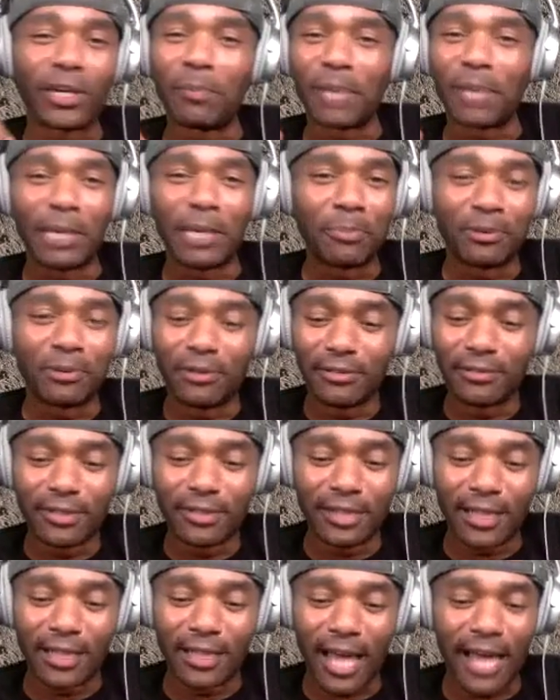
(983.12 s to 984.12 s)
people
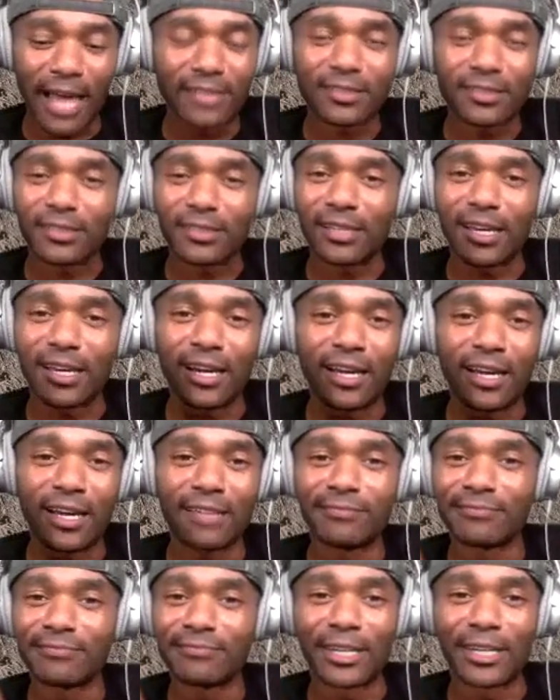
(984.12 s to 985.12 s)
in the last,
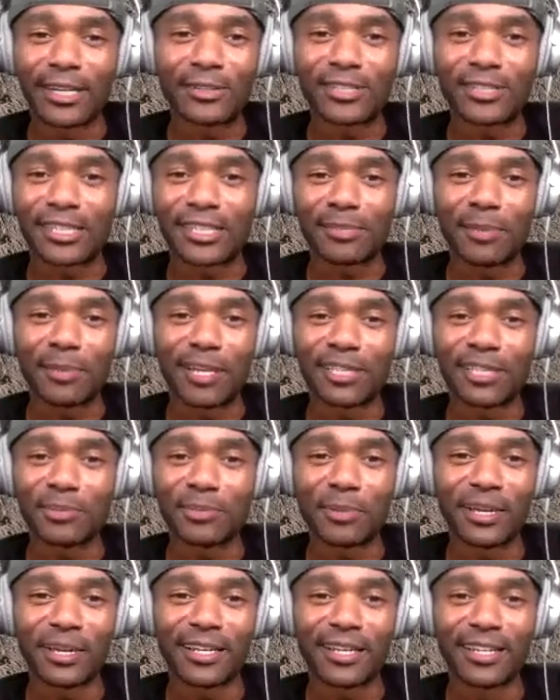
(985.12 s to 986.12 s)
6
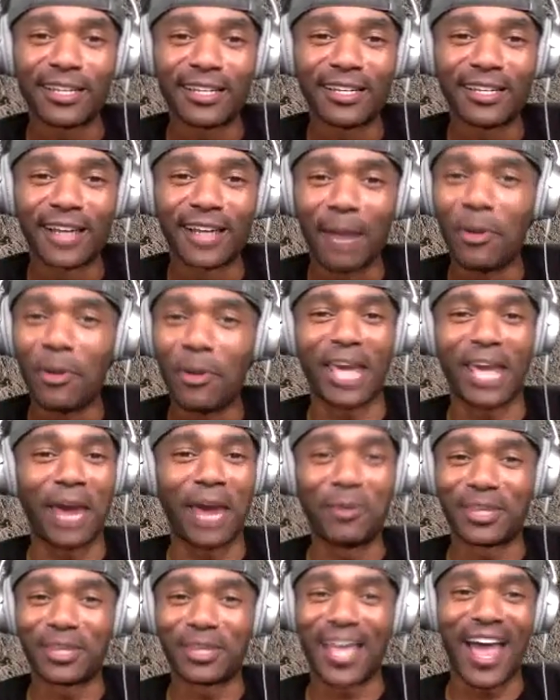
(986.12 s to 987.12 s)
months, but I'm
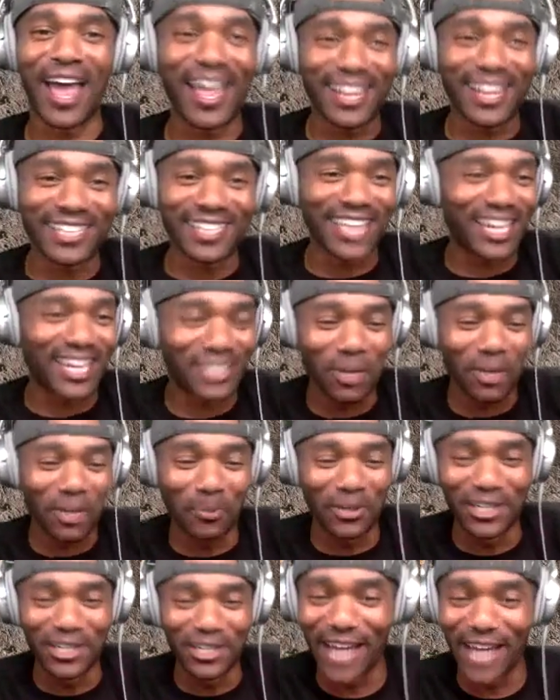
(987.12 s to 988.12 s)
okay with that. That's actually a
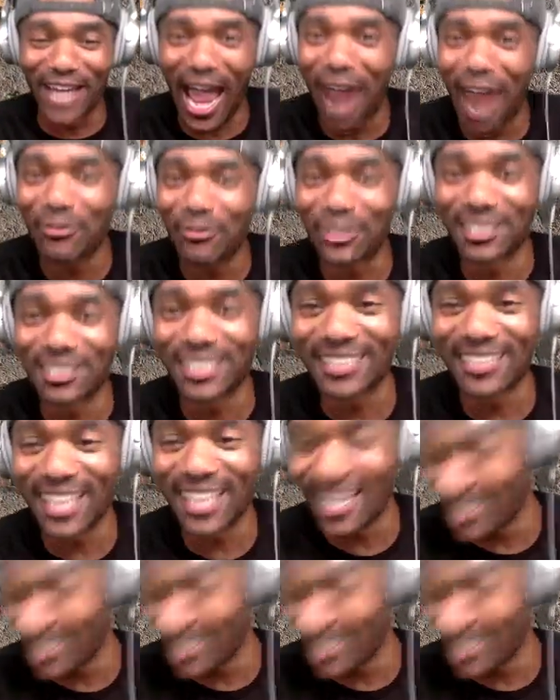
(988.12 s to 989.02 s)
pretty good average these days.